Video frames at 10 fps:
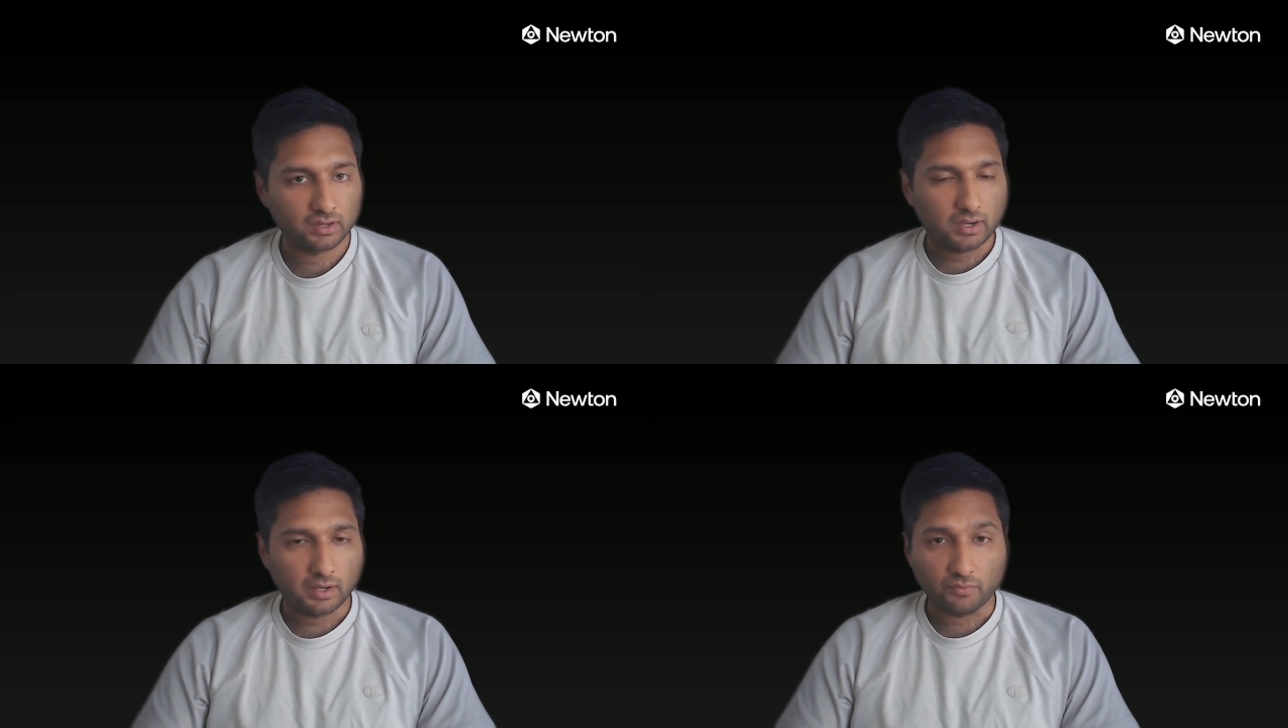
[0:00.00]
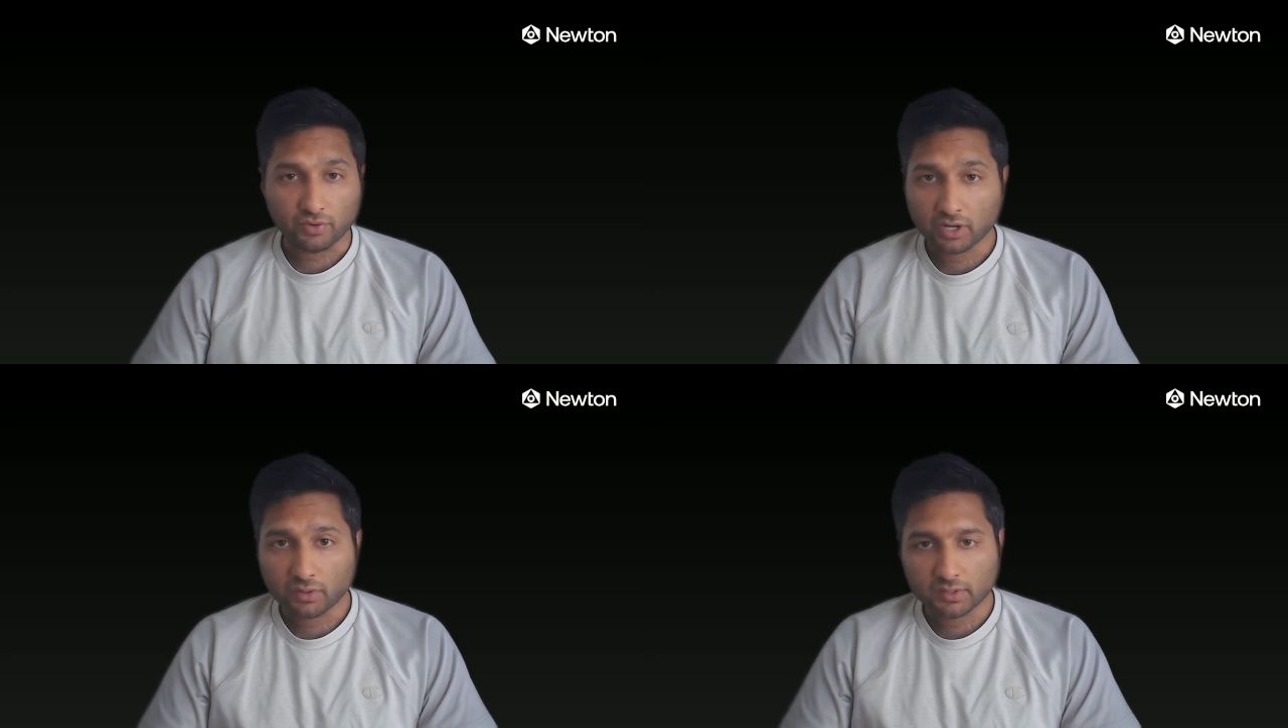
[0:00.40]

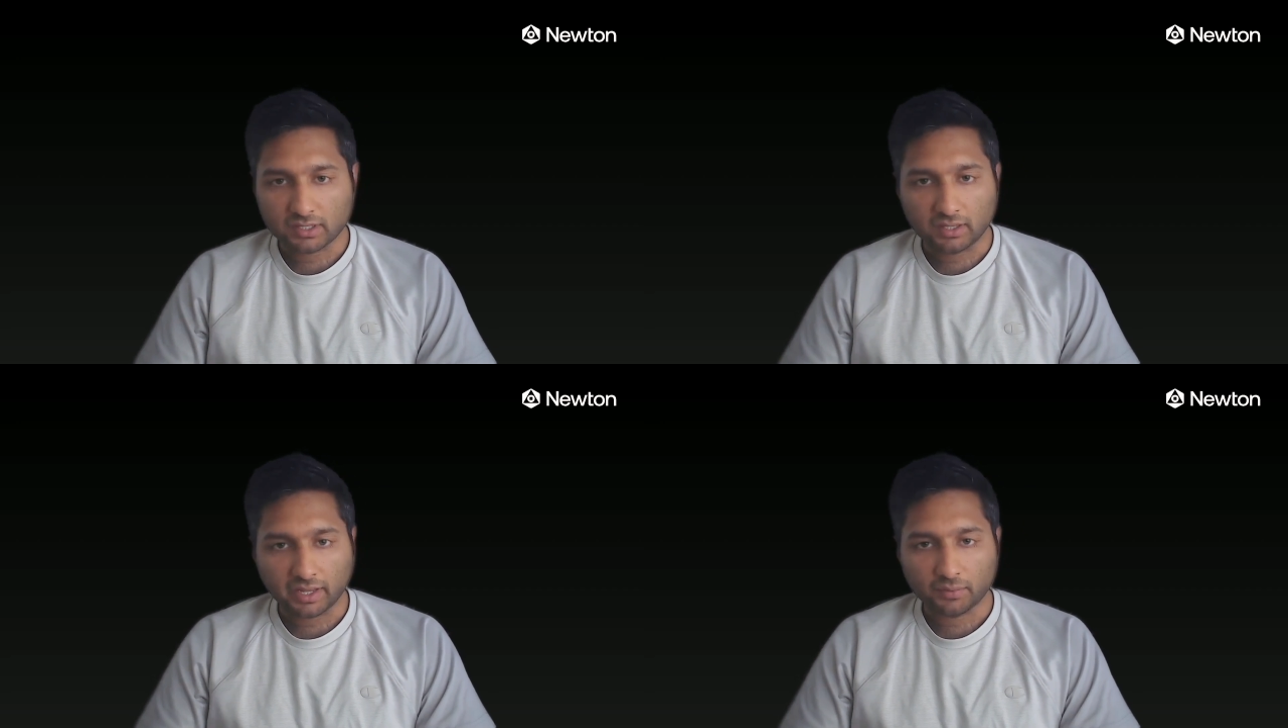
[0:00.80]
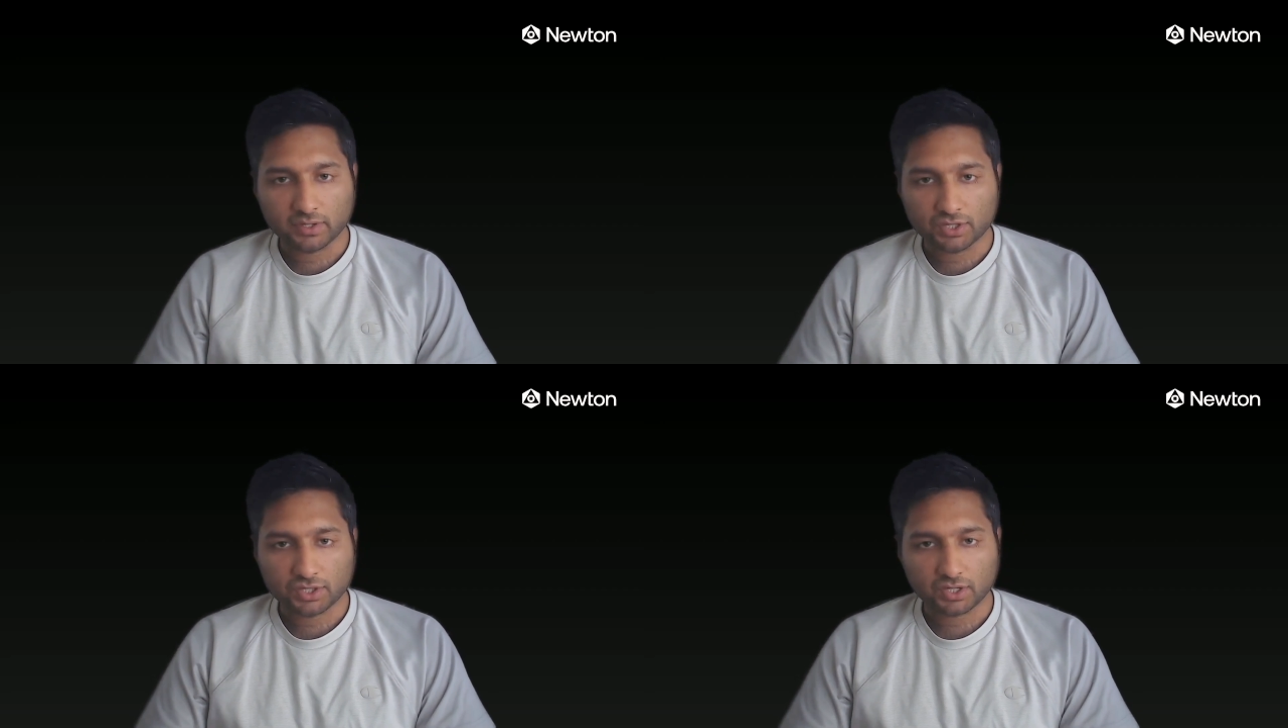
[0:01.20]
Rego is a
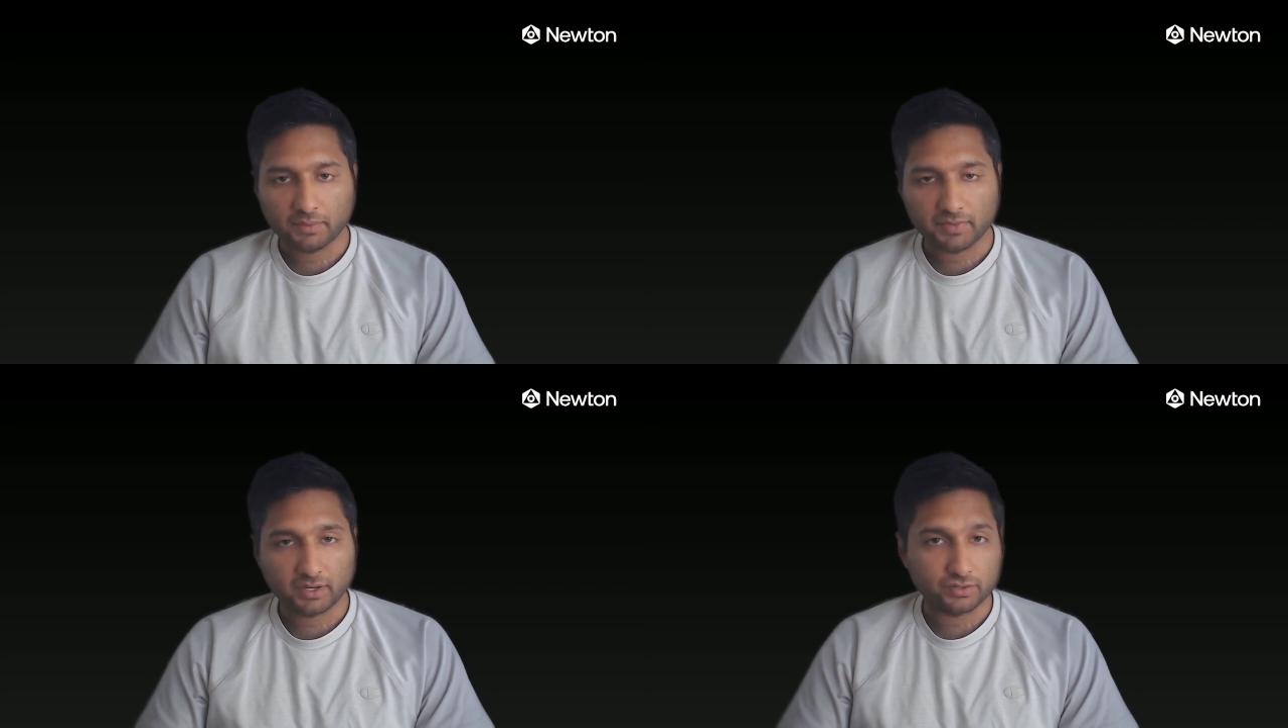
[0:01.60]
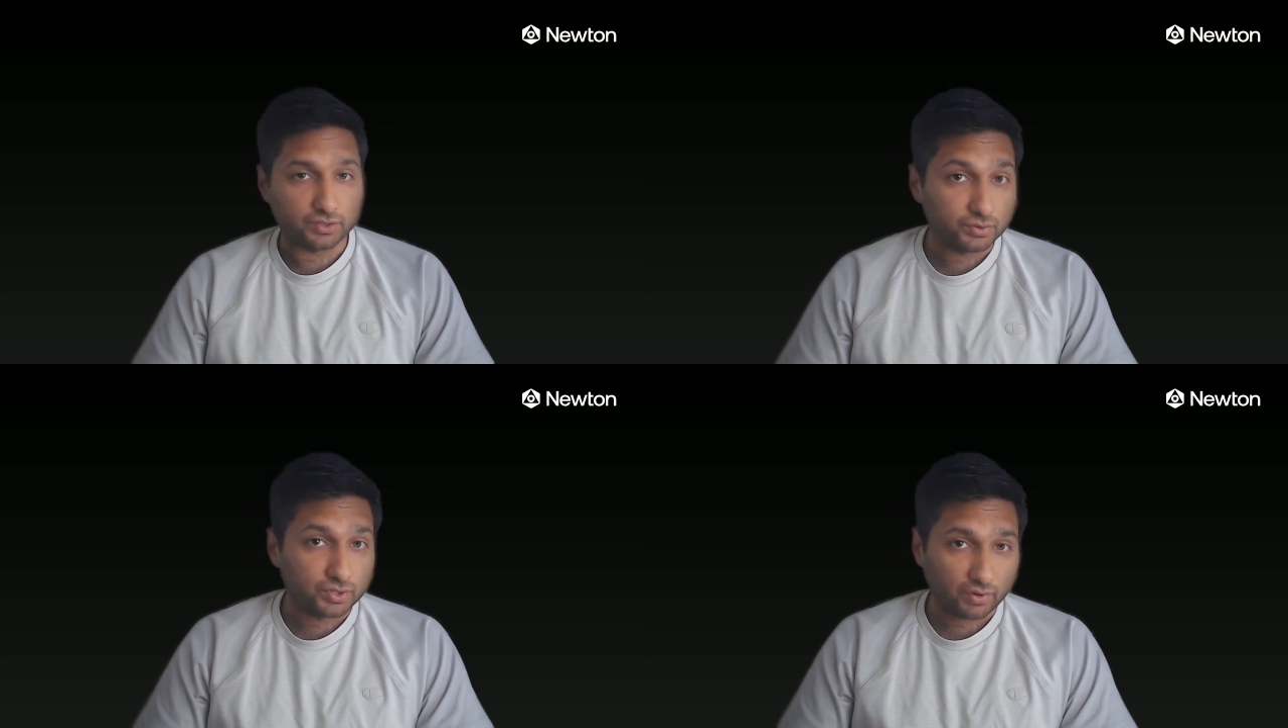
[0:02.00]
language that is
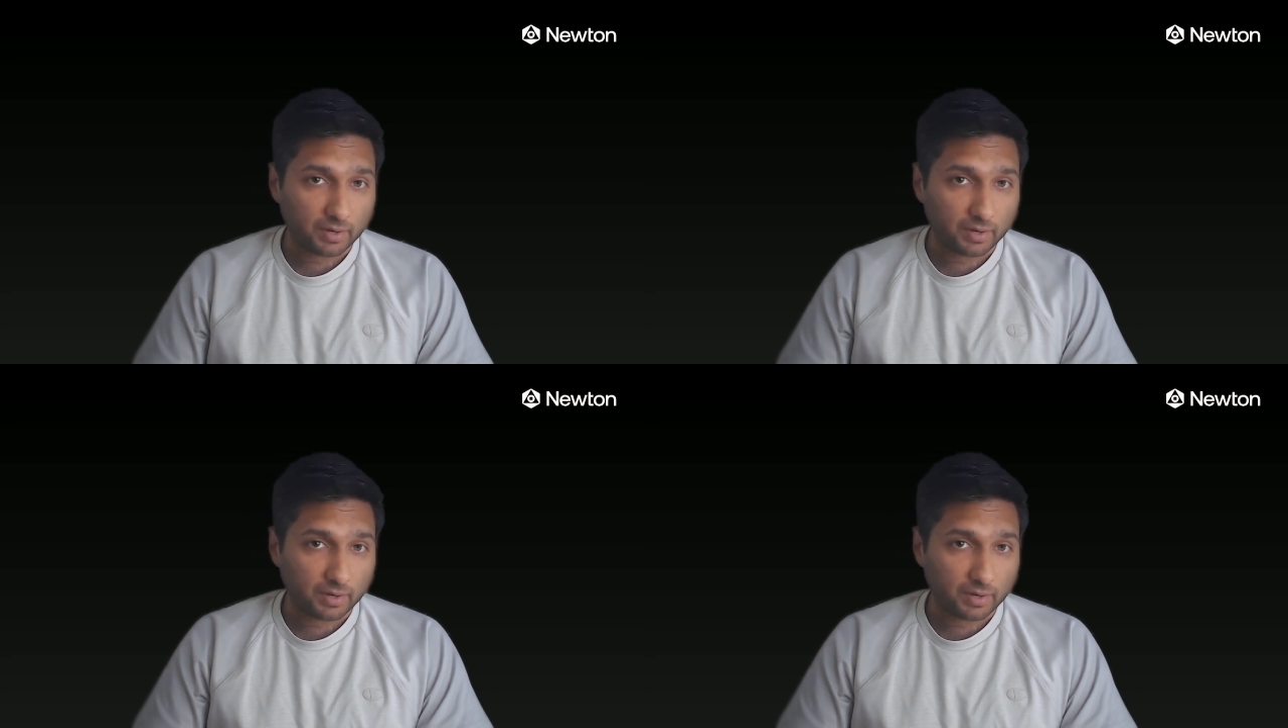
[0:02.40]
used to write